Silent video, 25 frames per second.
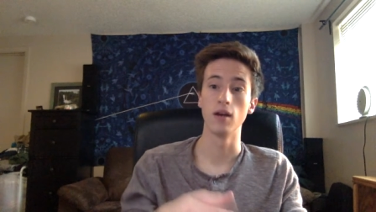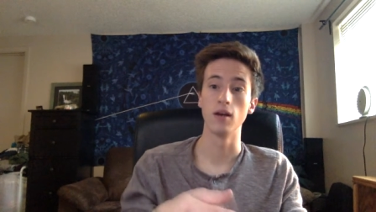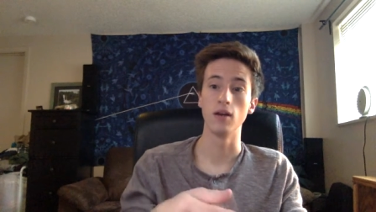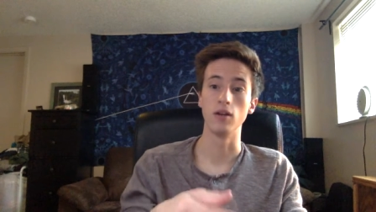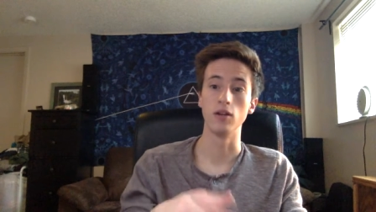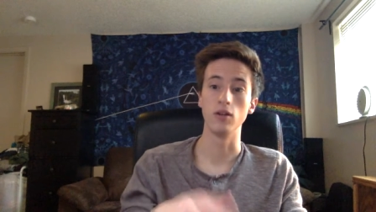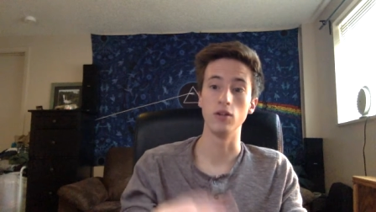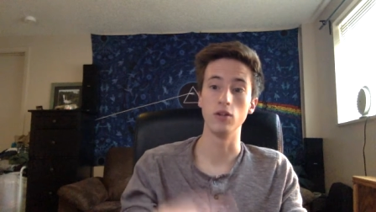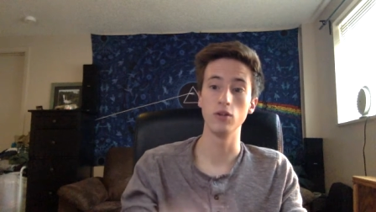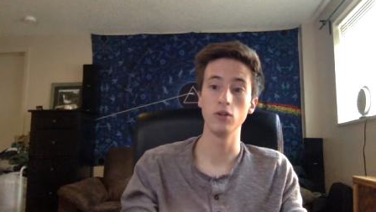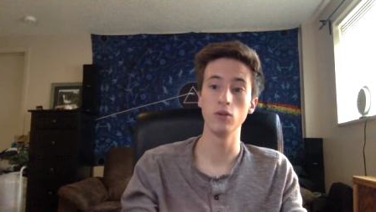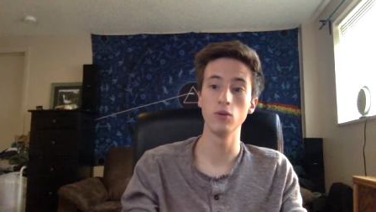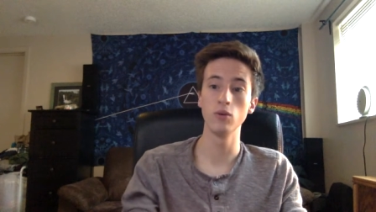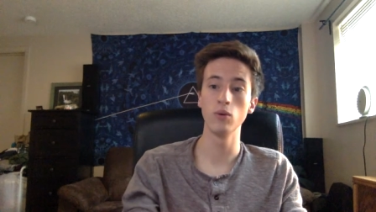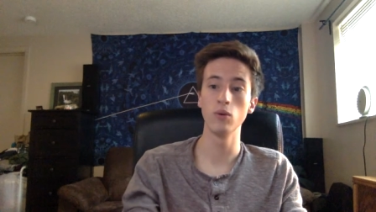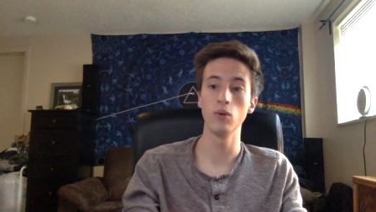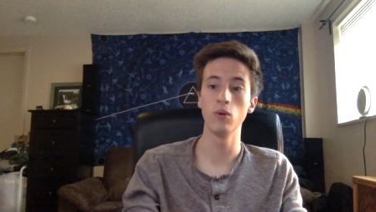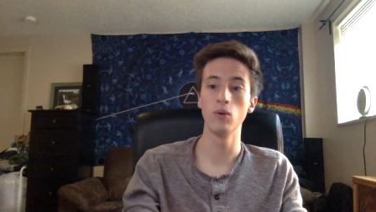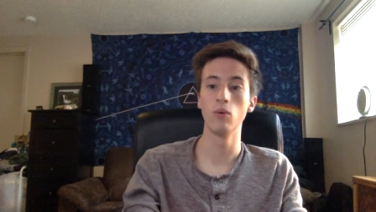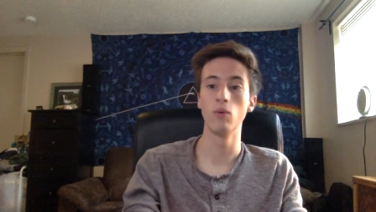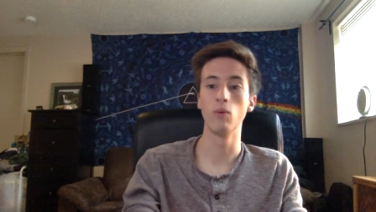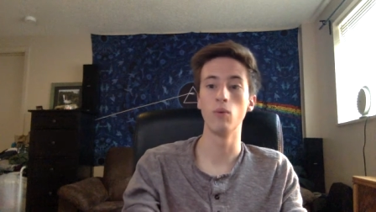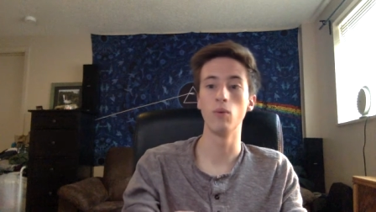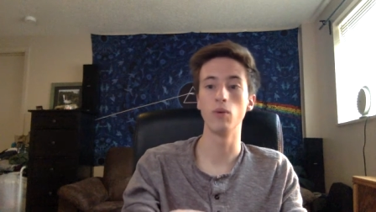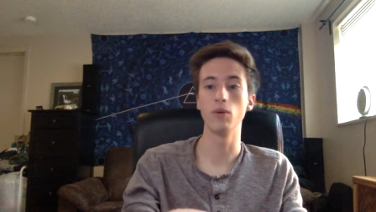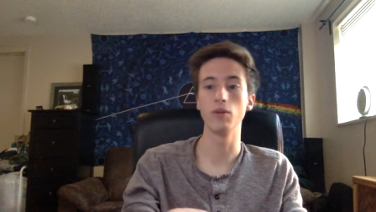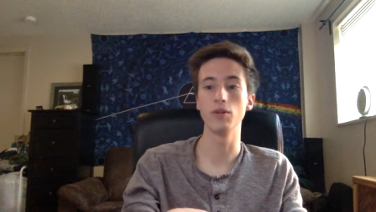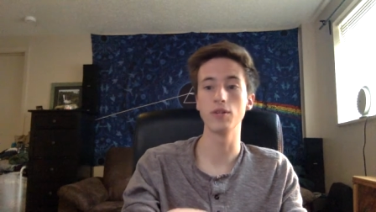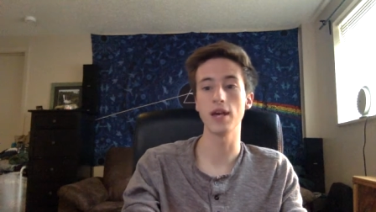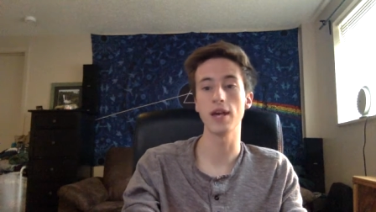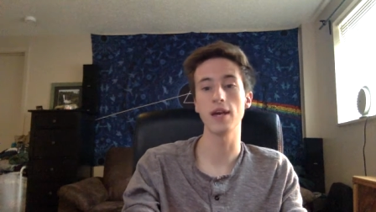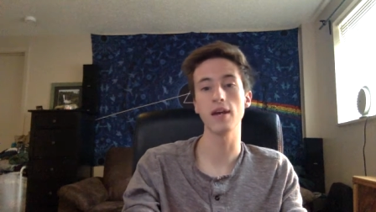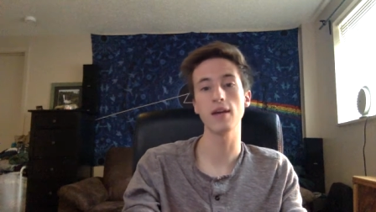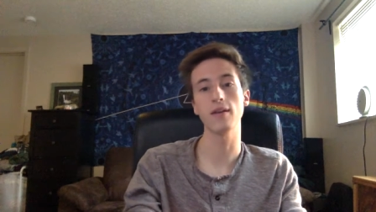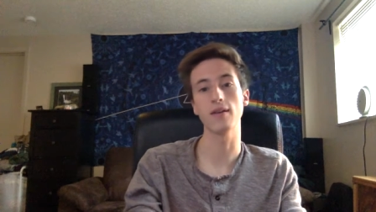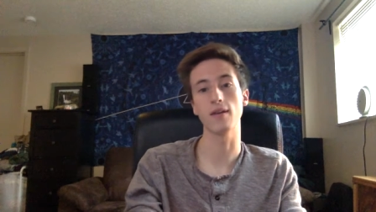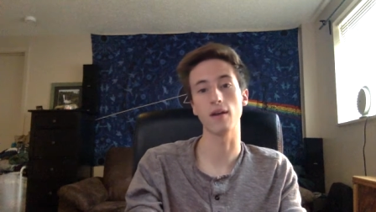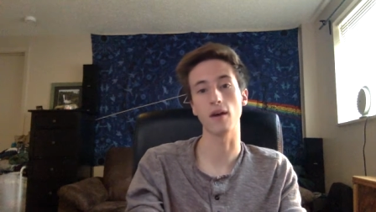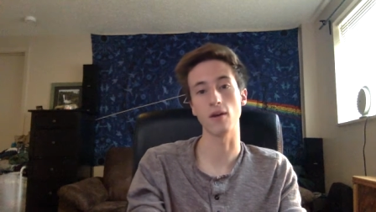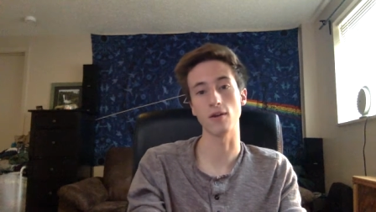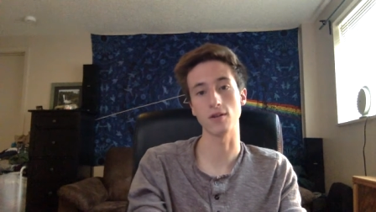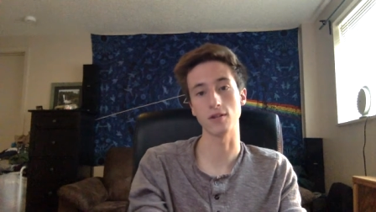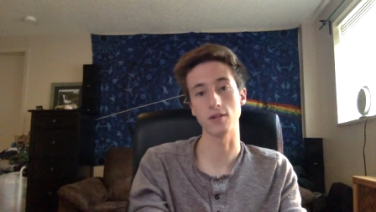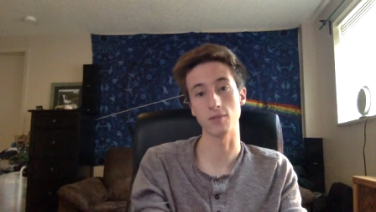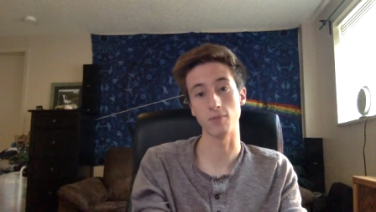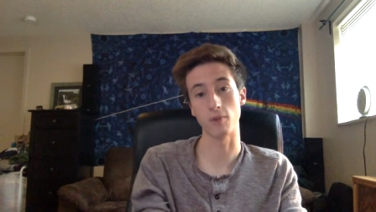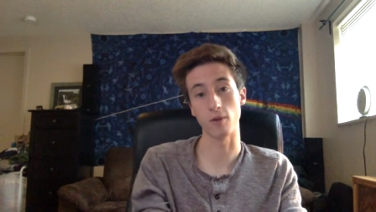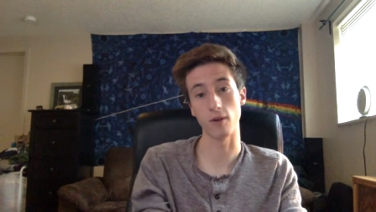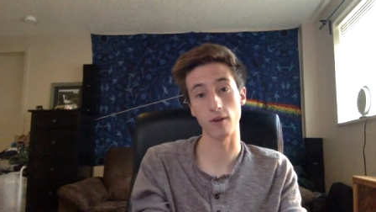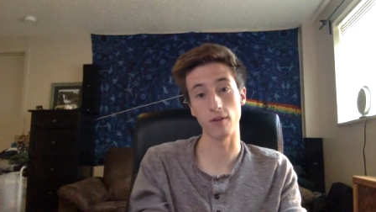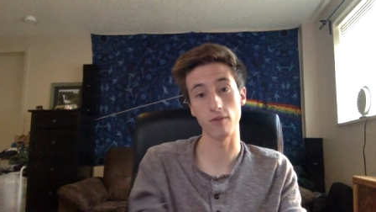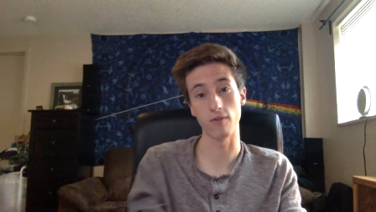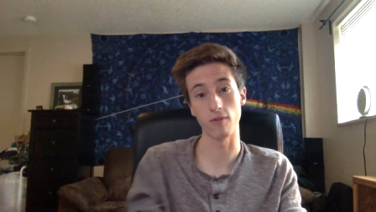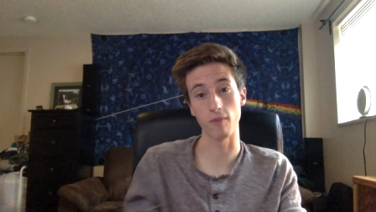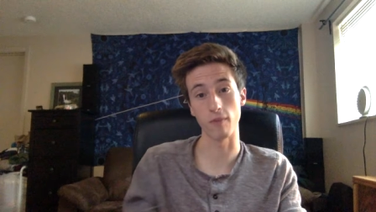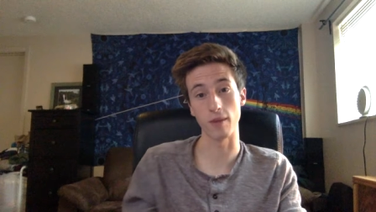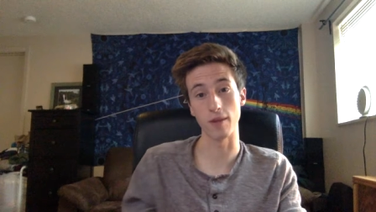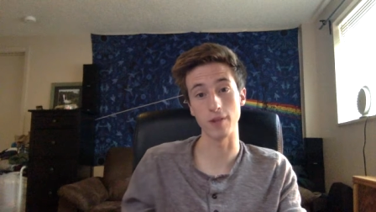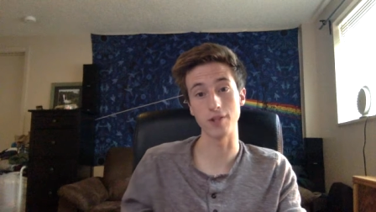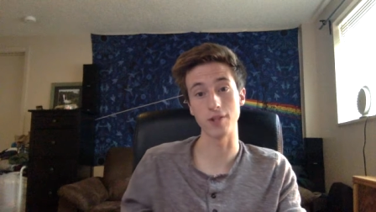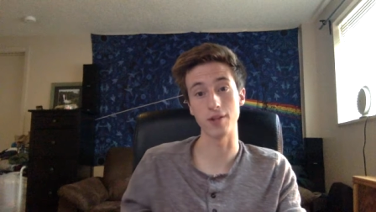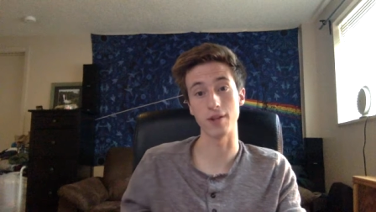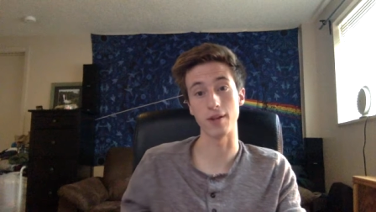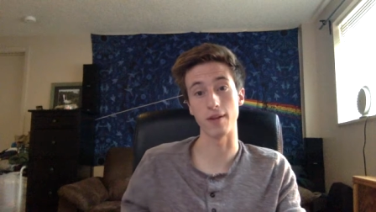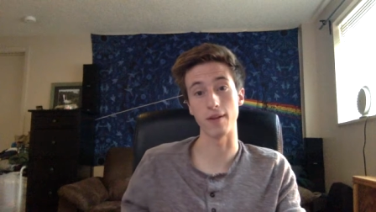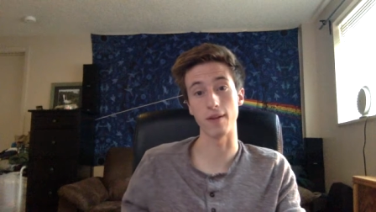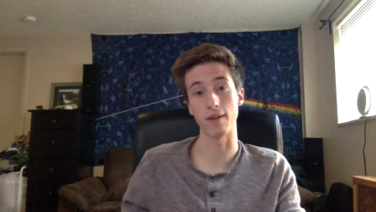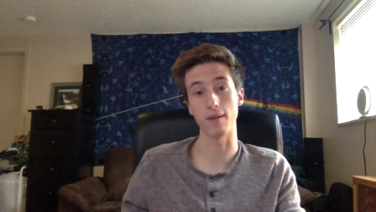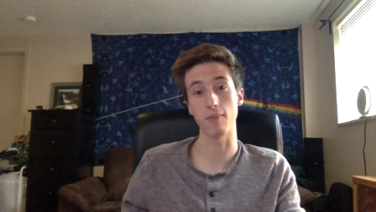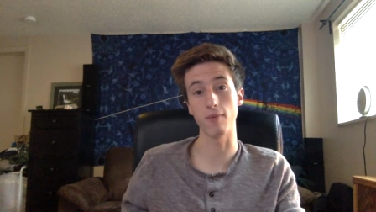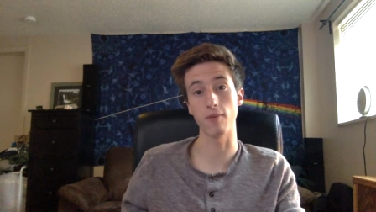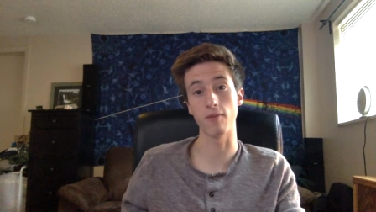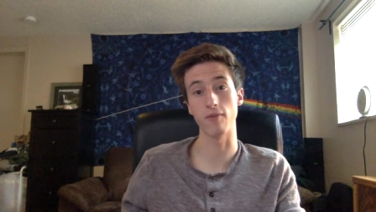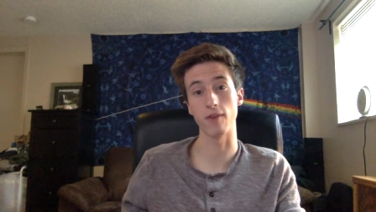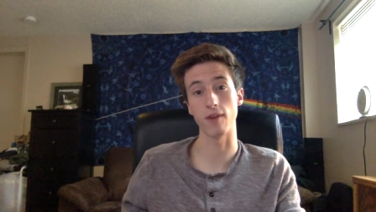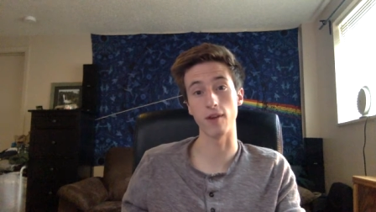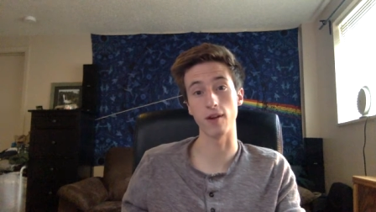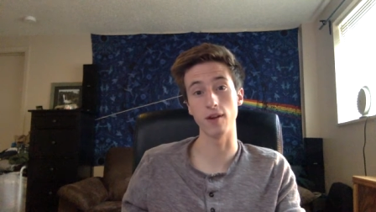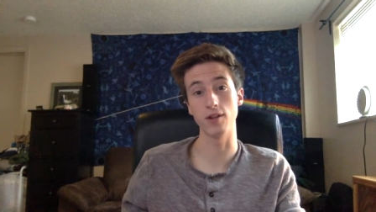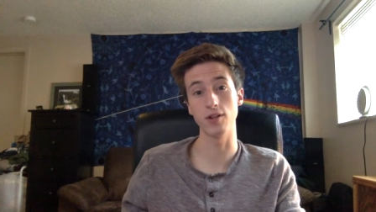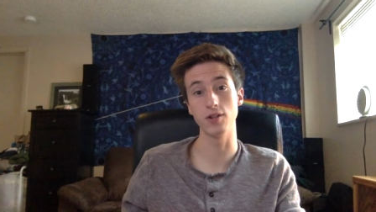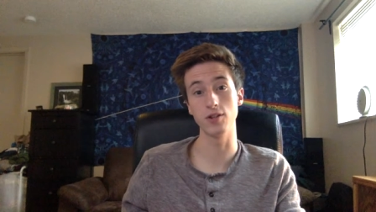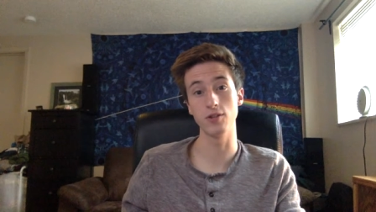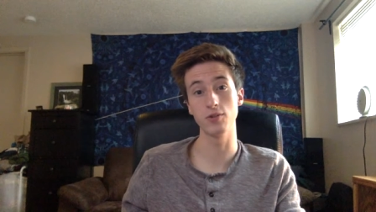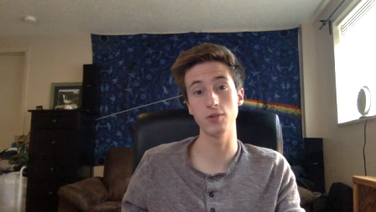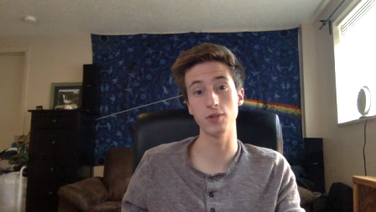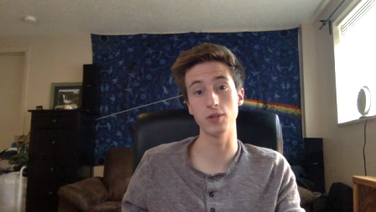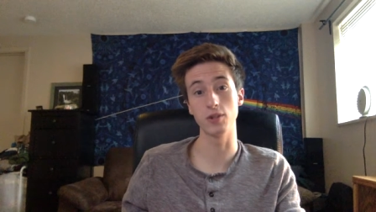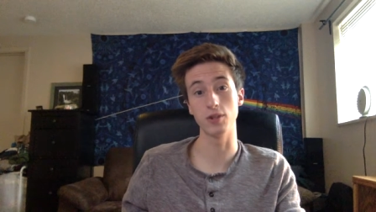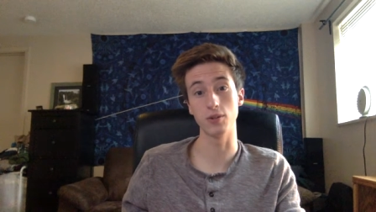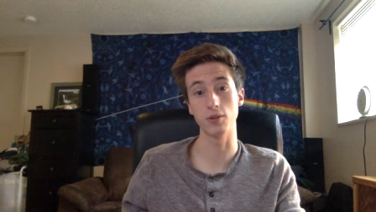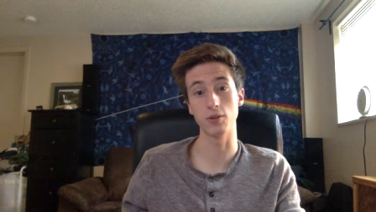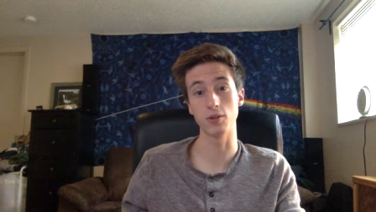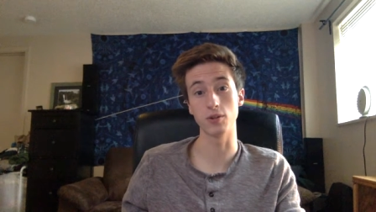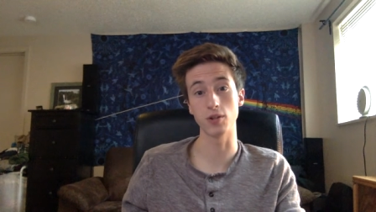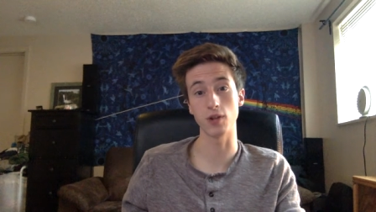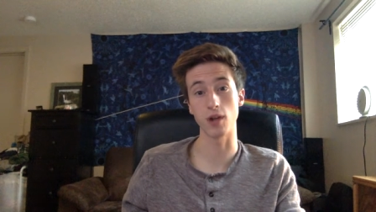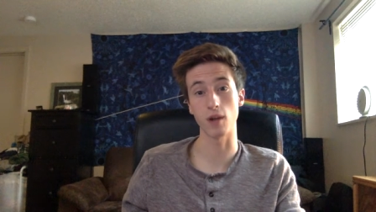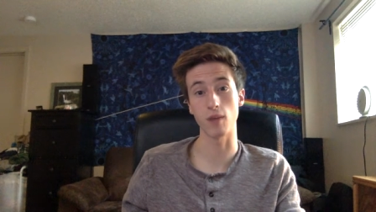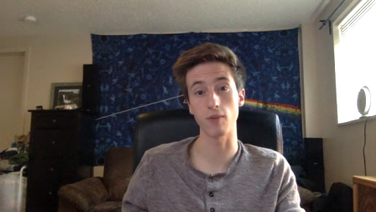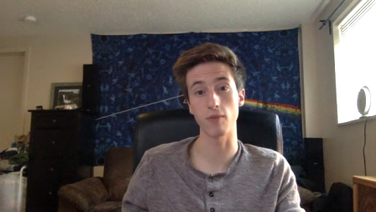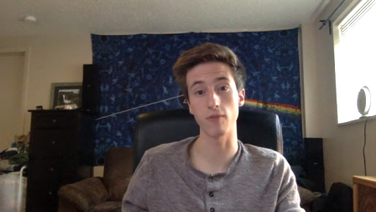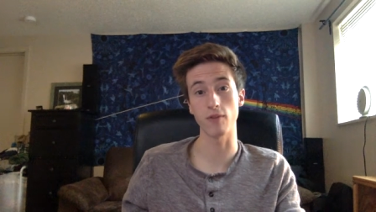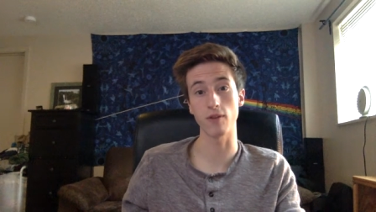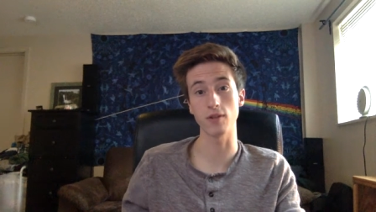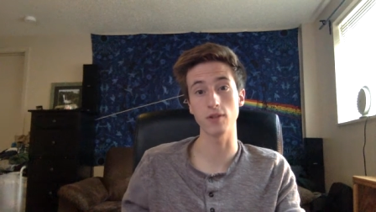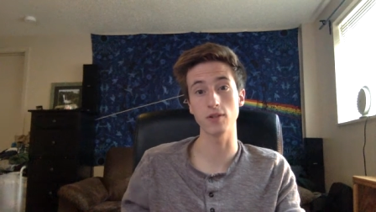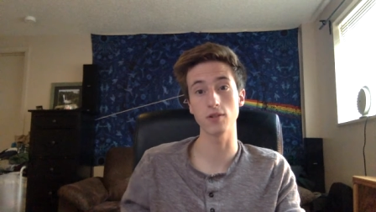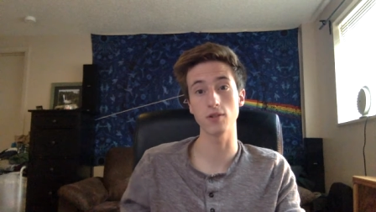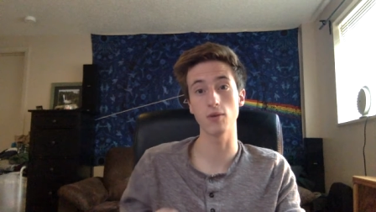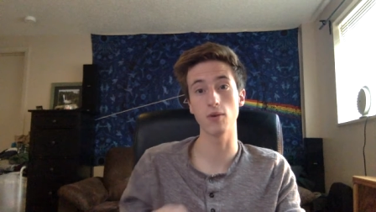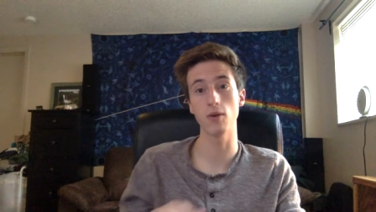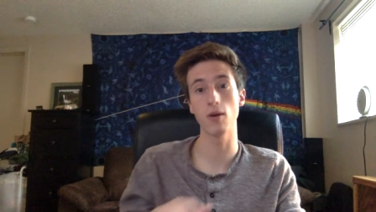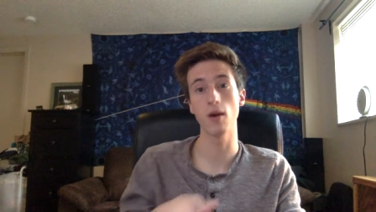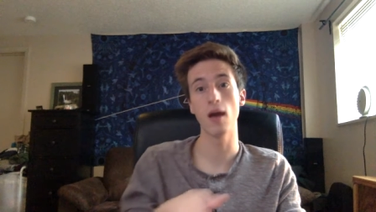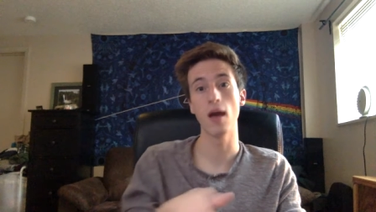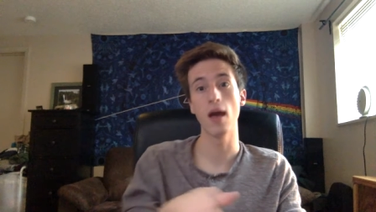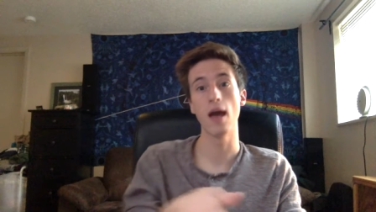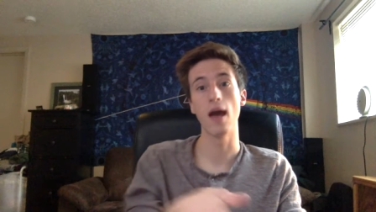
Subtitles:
you will take the customer information that they provided you to your Shopify store,